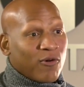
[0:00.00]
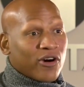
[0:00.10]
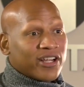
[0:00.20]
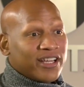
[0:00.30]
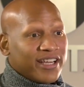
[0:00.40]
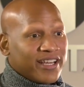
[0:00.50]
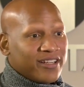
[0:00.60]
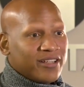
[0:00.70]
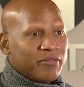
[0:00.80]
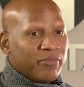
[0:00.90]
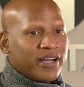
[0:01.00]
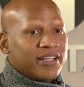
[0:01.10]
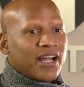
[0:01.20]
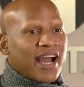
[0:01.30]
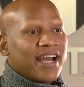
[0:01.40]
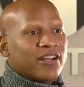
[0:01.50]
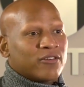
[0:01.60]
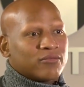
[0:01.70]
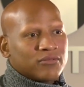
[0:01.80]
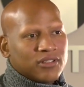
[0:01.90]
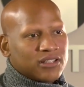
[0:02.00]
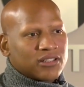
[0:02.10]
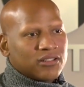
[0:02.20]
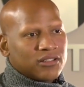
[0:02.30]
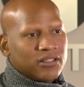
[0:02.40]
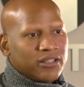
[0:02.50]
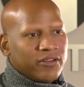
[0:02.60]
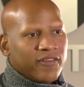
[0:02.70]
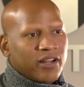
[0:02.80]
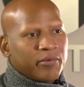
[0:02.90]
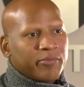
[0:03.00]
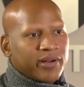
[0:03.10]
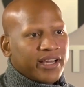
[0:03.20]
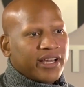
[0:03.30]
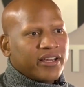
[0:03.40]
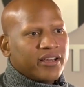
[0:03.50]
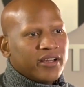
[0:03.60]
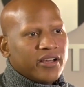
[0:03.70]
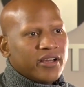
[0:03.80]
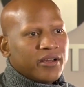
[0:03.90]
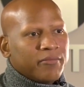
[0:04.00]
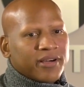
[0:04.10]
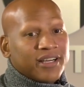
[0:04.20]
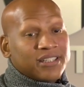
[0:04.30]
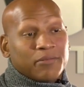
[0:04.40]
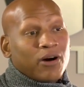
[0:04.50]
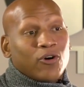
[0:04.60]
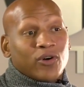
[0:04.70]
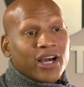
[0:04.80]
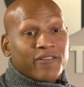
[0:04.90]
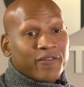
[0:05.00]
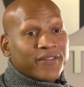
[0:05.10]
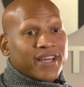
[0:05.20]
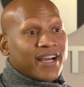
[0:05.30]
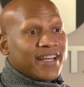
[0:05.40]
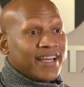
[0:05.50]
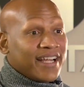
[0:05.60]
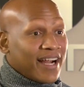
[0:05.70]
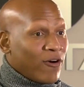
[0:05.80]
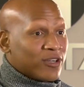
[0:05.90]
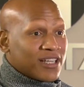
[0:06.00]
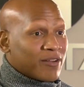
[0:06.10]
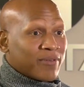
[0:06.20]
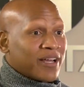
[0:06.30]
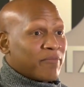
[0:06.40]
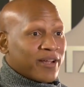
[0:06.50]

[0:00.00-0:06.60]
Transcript: I'm walking again. But I had to just develop a plan because in my whole life everything I did I always had a plan.